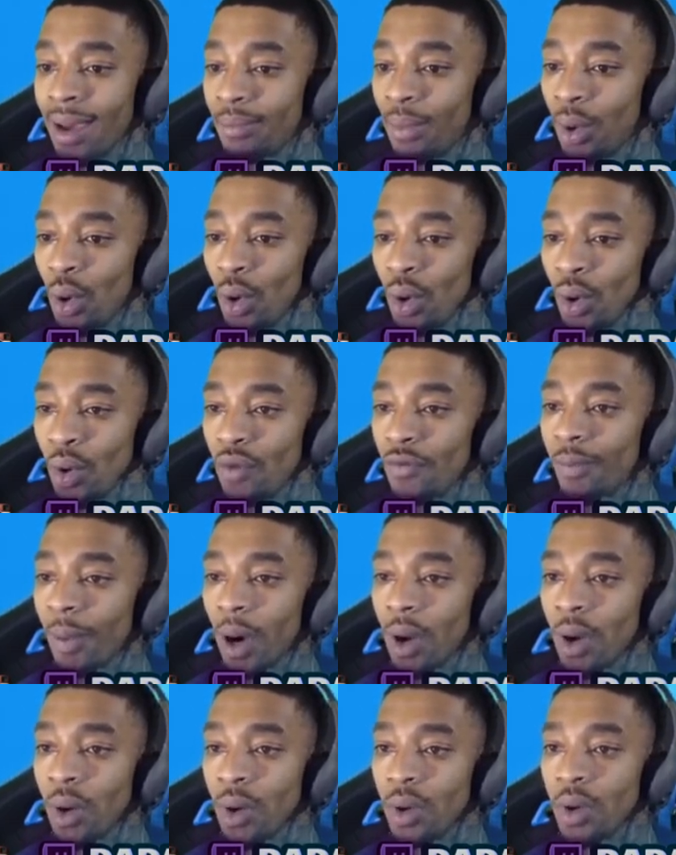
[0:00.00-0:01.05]
move,
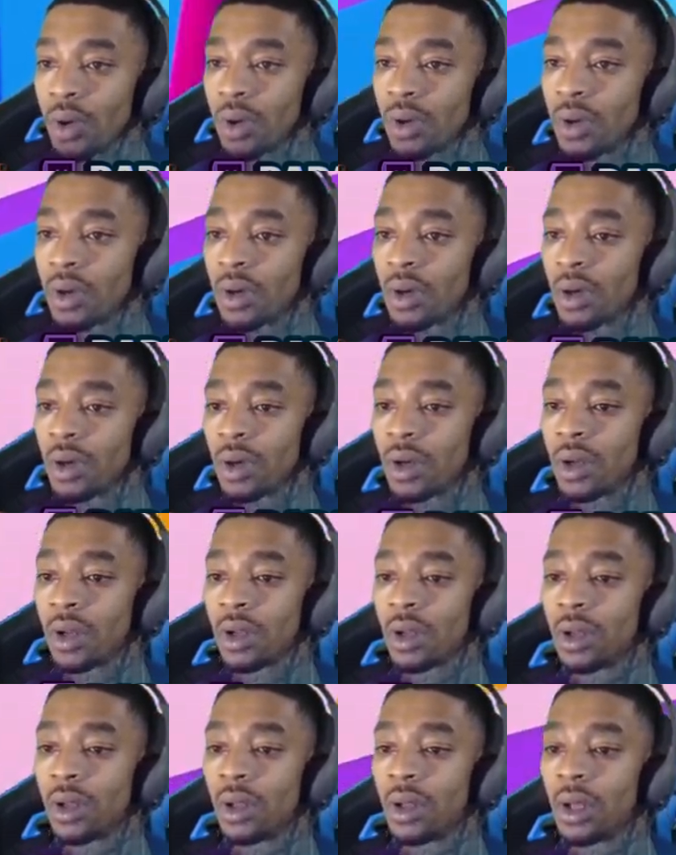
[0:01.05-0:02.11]
bro. But there's
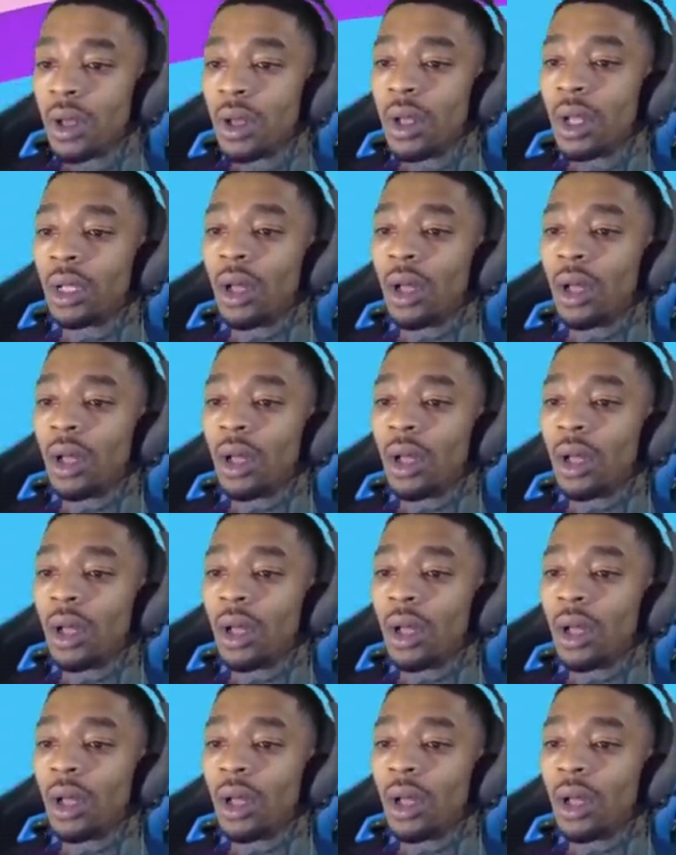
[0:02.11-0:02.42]
a weirdo holding.